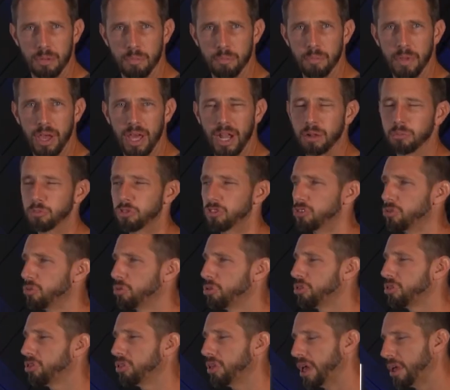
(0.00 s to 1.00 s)
Man, I'm so
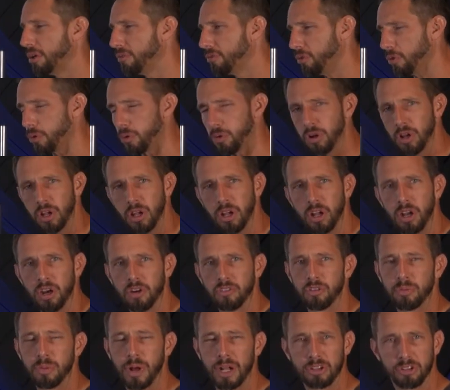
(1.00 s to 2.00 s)
thankful
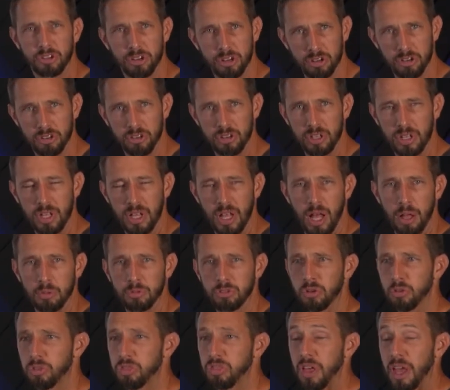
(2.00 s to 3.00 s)
for my church. I'm
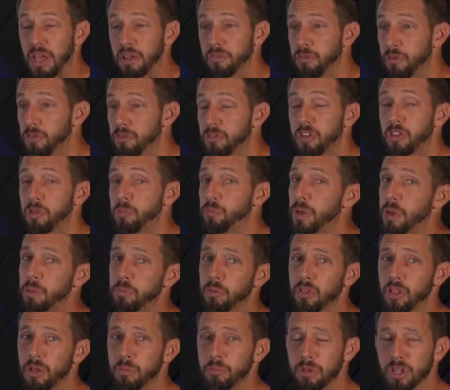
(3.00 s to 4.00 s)
so thankful for the
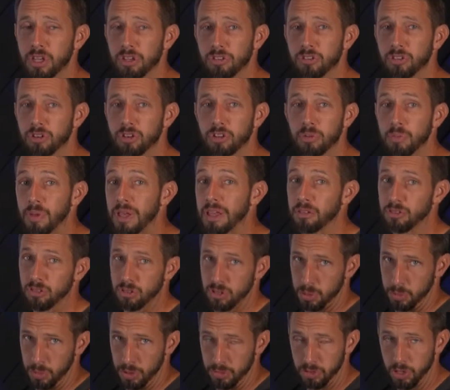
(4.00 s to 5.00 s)
people that minister to me.
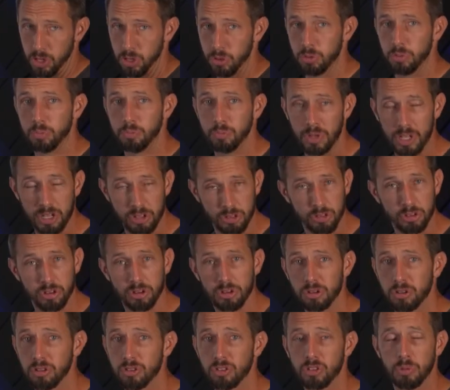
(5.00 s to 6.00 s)
Some of you
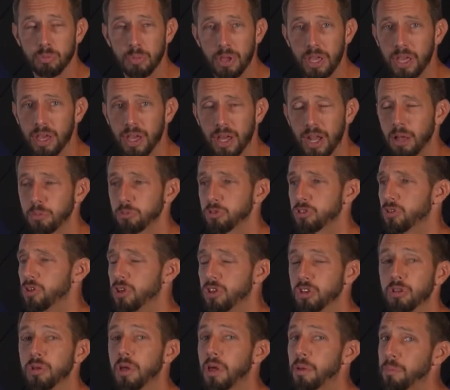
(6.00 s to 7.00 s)
minister to me, and I'm so
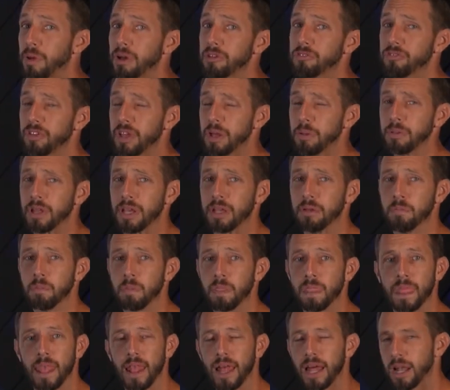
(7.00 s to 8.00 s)
in my family.
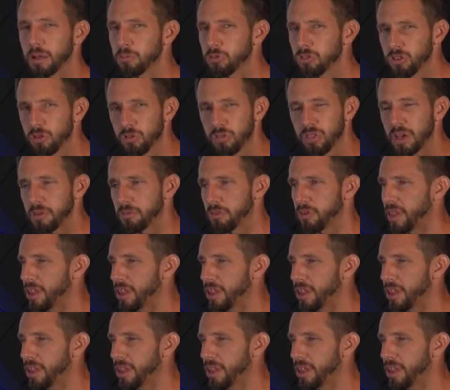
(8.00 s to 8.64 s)
And I'm so thankful.